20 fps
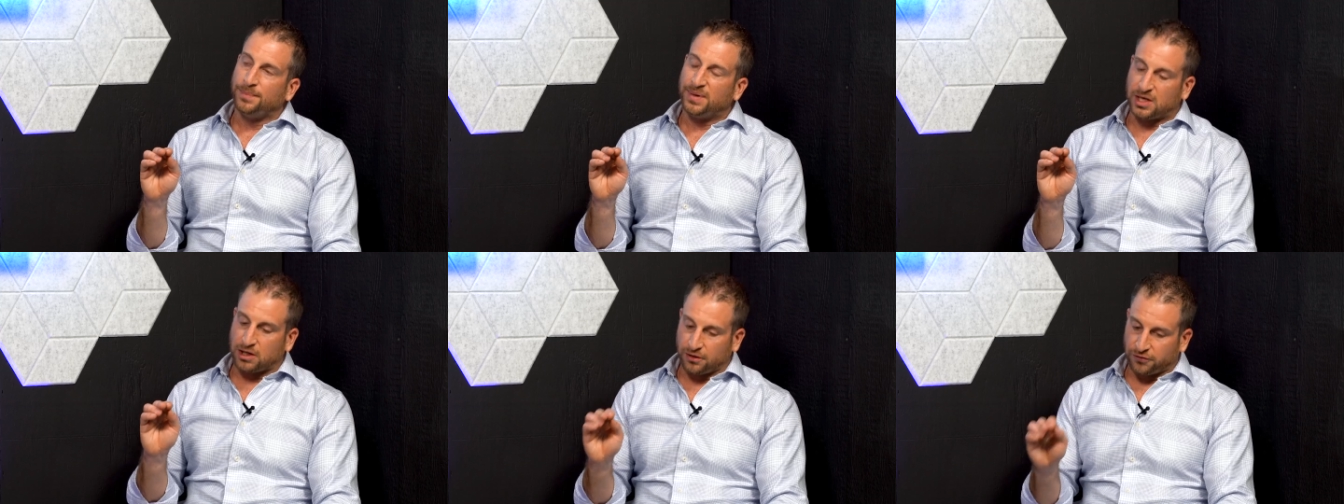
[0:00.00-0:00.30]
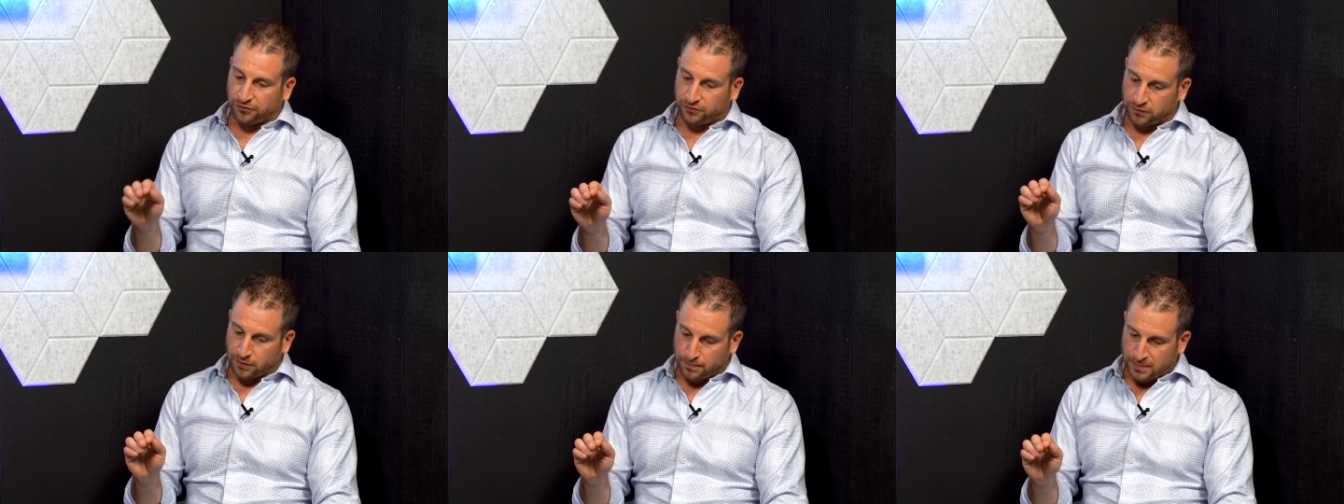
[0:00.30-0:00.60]

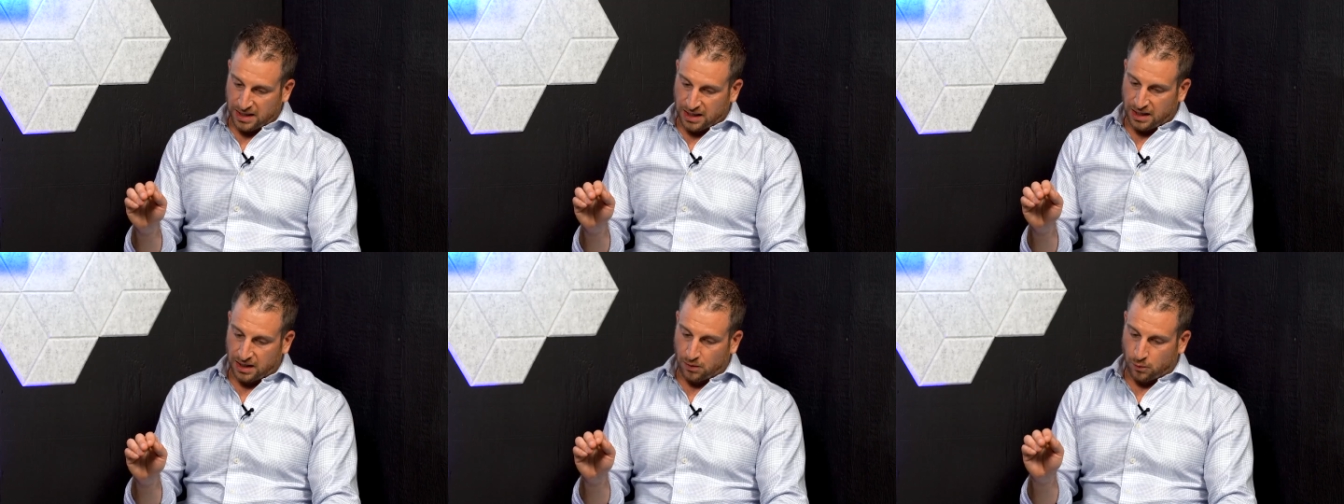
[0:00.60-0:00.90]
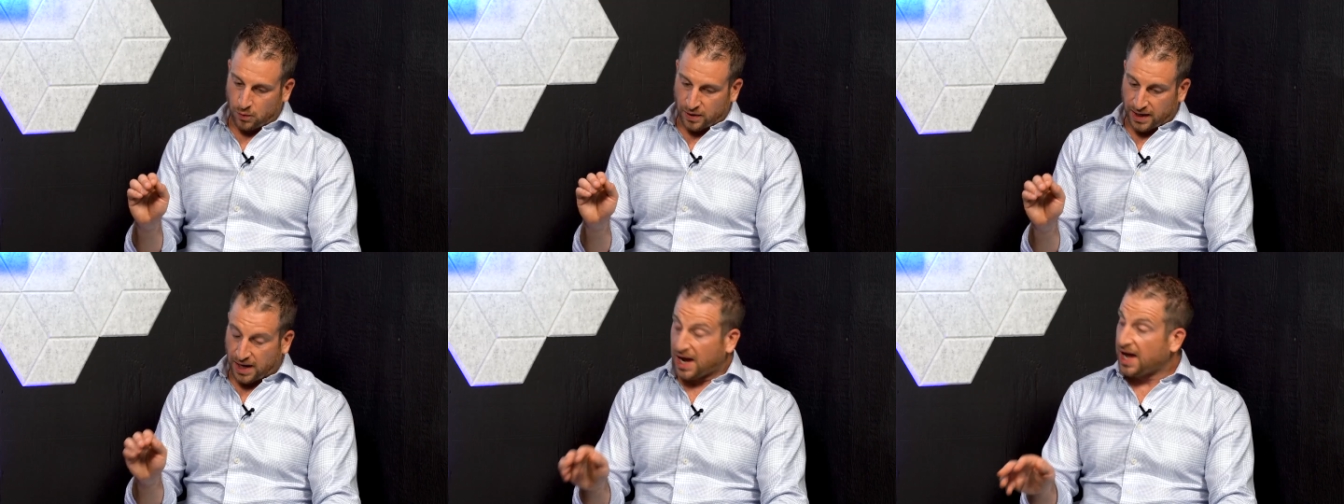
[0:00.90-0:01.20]
Because to me,
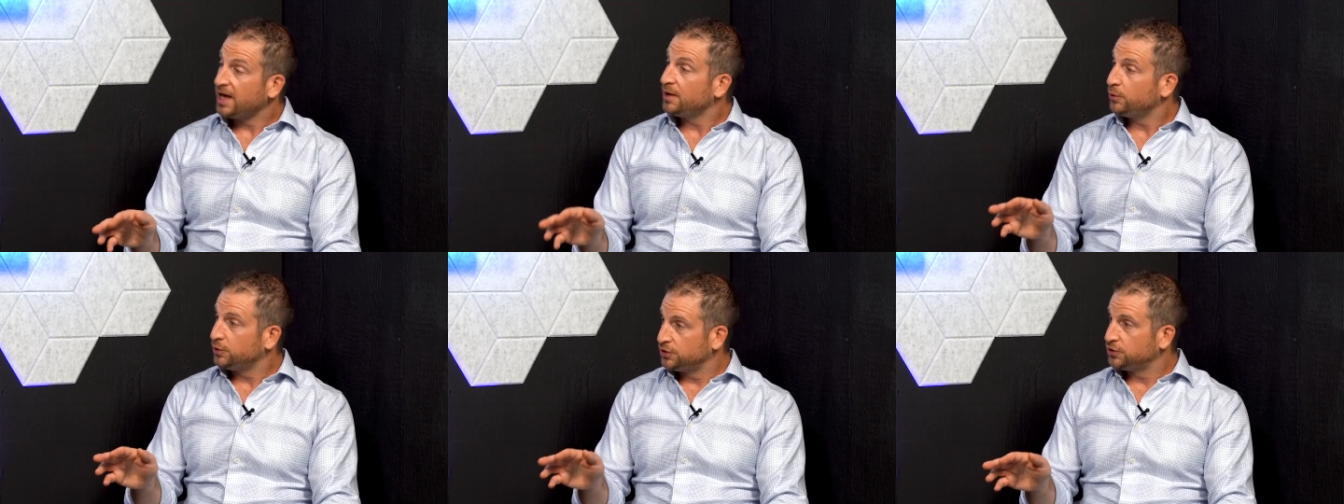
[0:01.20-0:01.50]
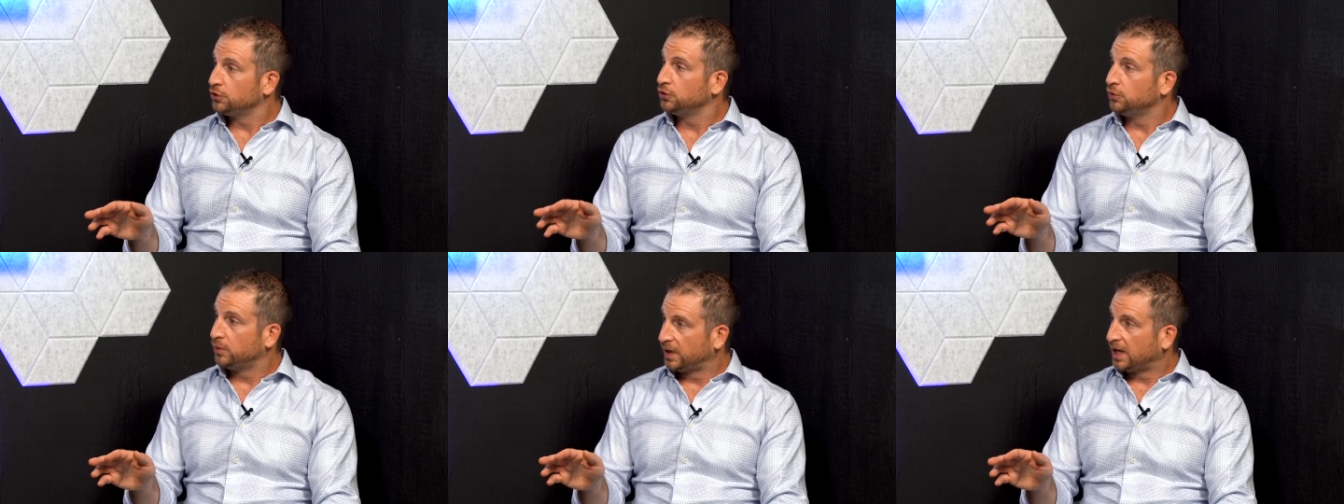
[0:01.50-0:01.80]
what I
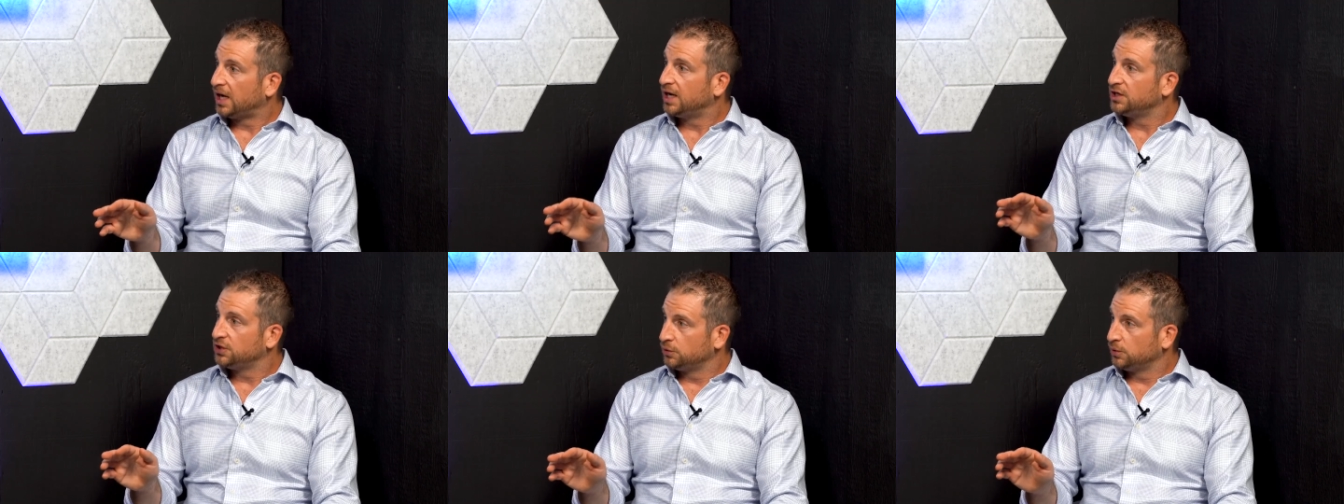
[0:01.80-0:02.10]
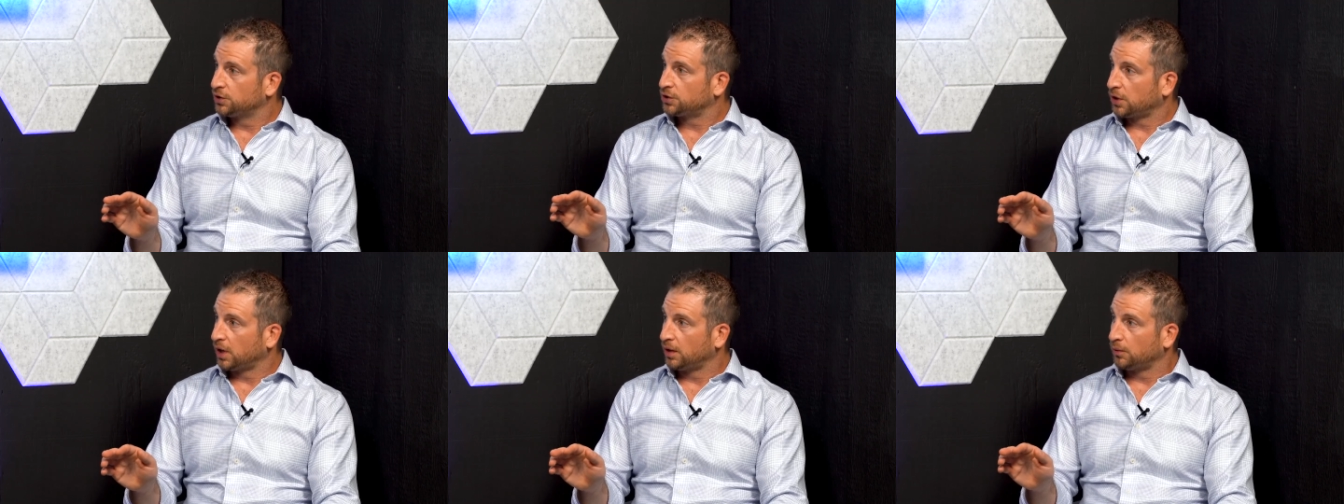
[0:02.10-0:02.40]
would do when I
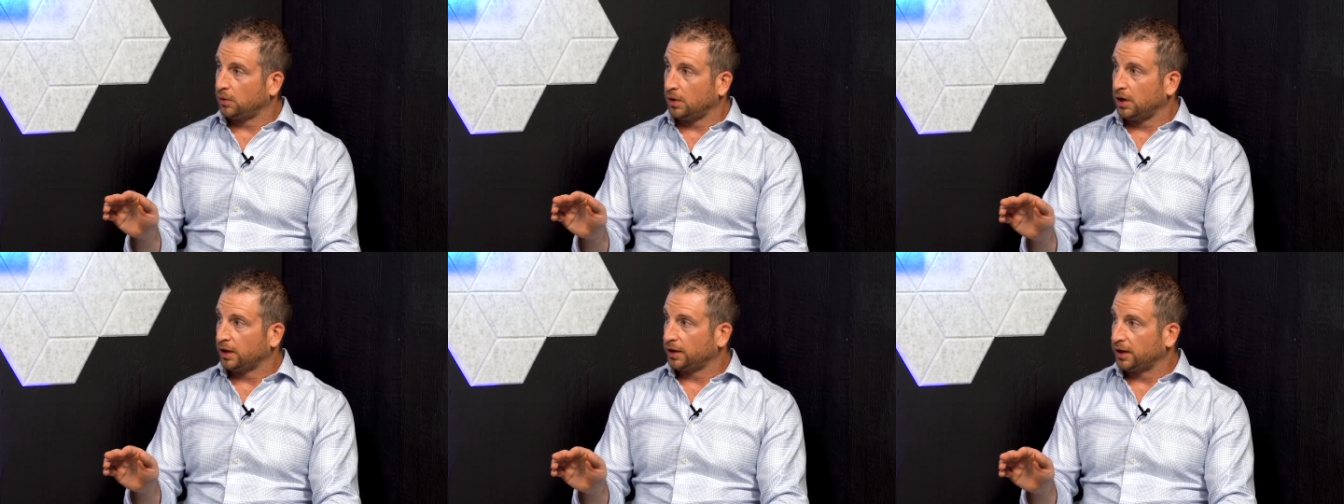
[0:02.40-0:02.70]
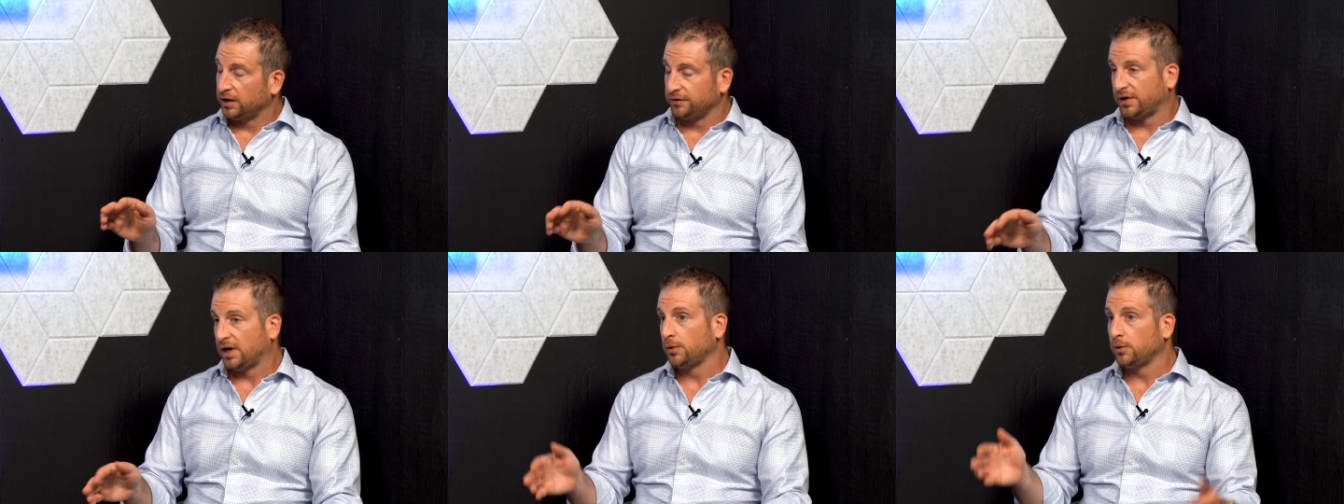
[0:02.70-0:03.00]
do a trade walk,
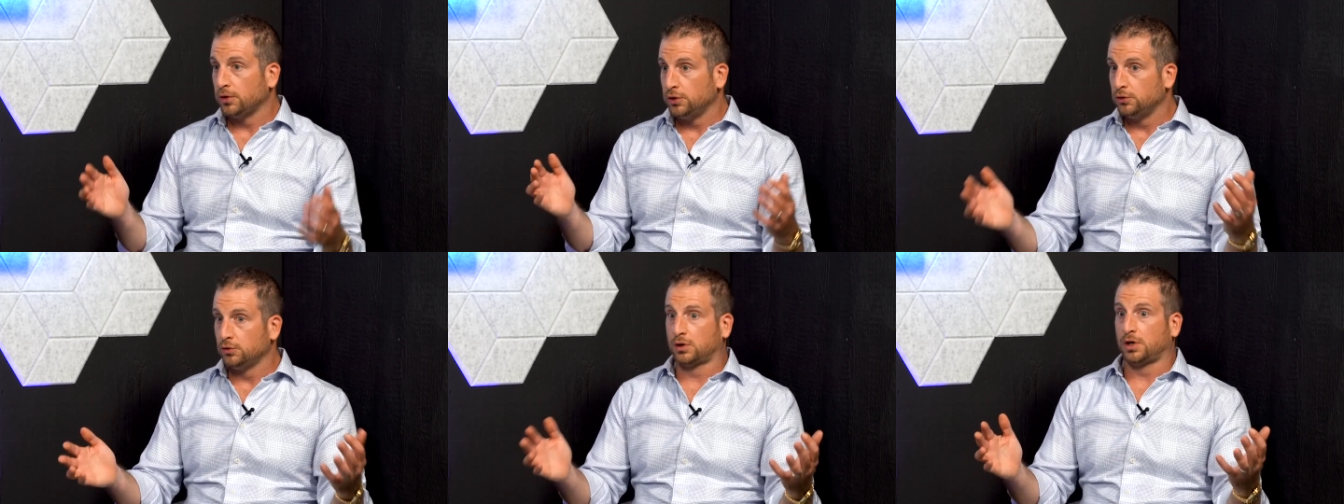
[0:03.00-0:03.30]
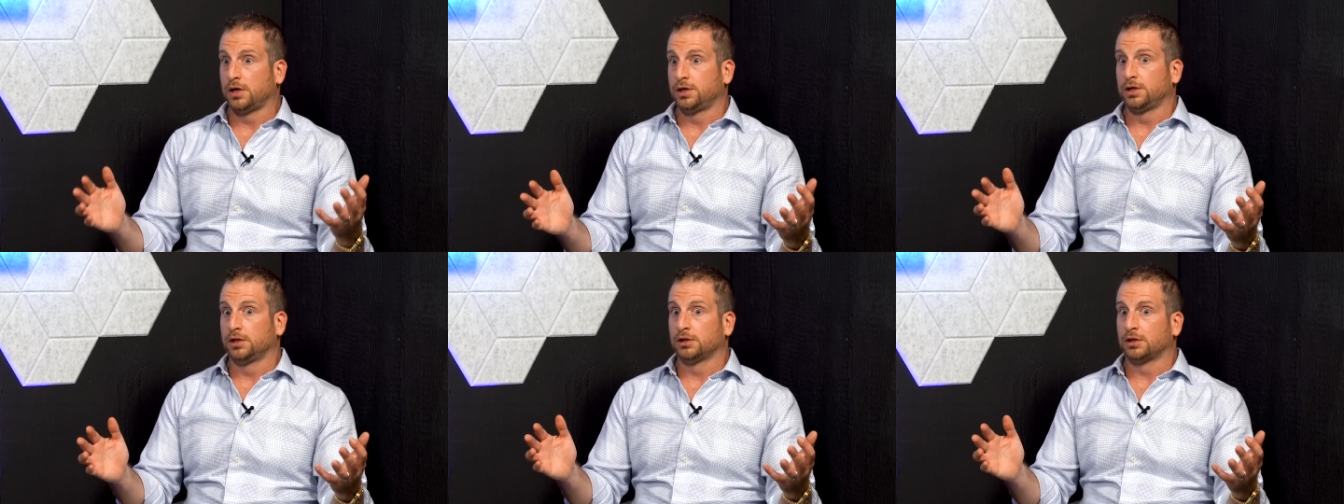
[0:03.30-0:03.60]
and if I were a new
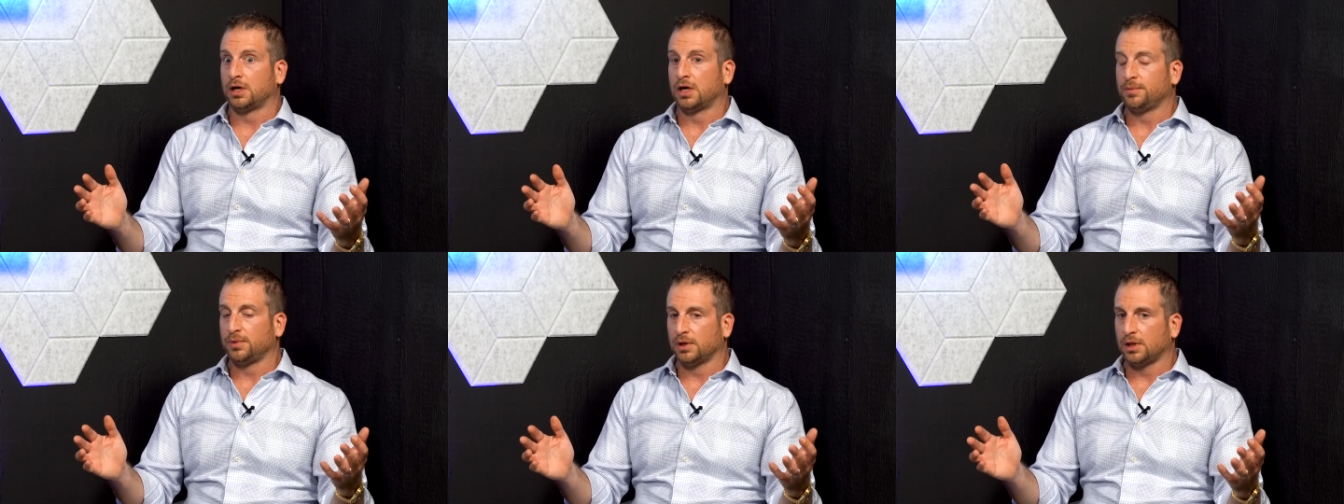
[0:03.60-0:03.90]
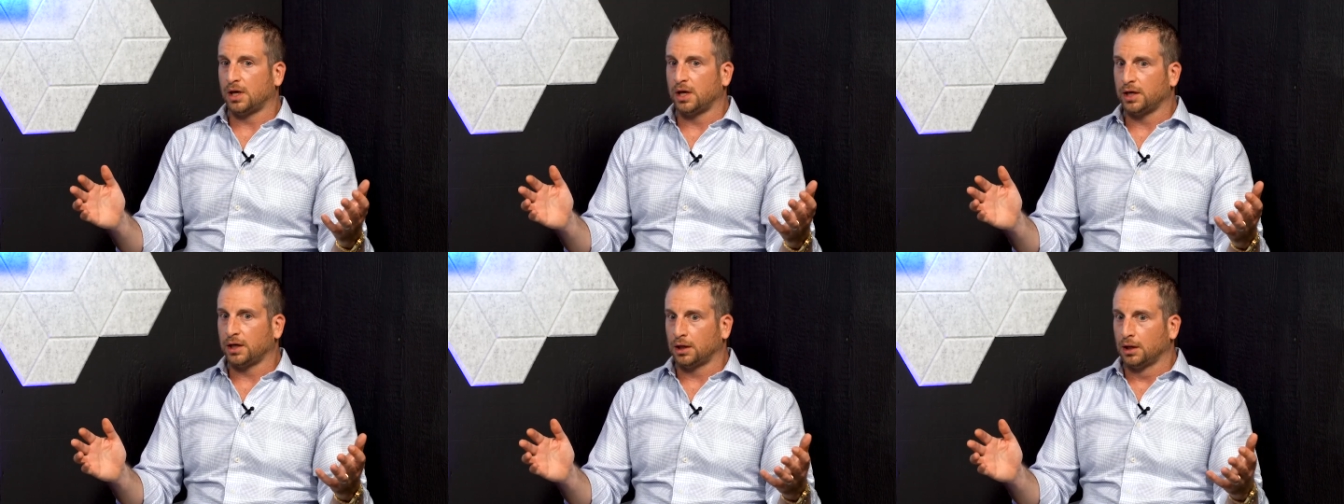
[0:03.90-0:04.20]
car dealer, I'd
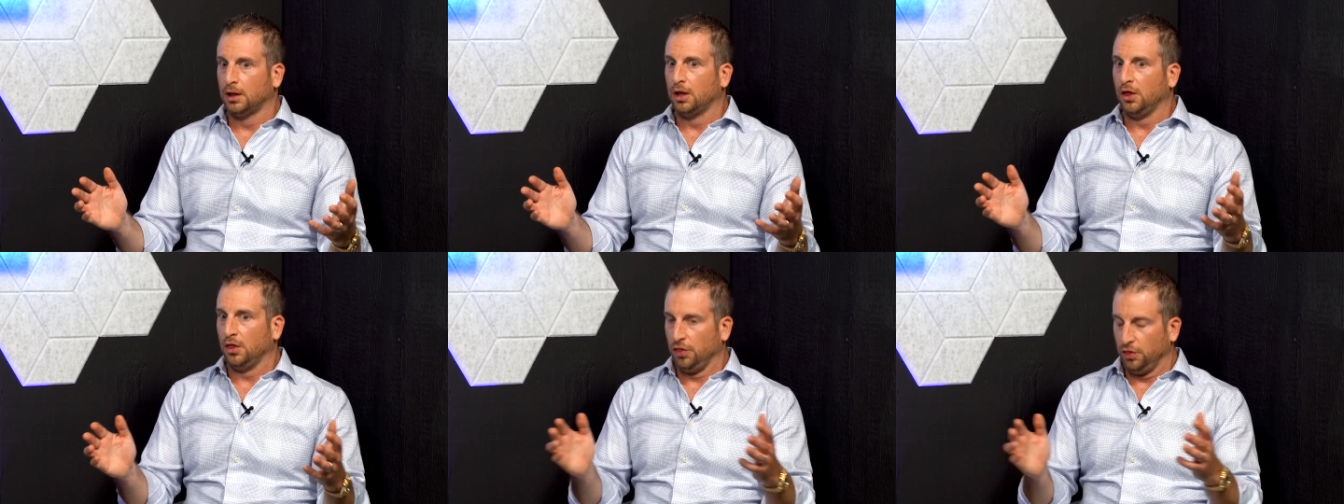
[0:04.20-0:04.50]
be like,